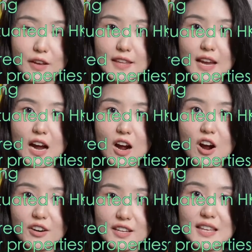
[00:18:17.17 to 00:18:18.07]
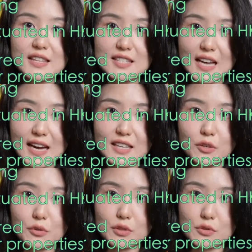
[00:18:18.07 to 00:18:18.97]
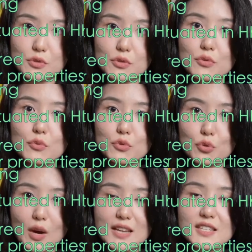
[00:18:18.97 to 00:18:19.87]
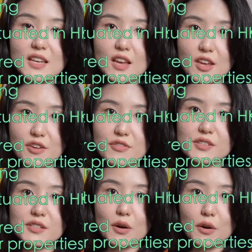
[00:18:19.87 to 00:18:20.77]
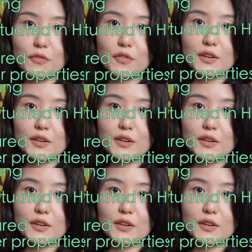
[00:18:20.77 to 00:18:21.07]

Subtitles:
they are only entitled to 20 years of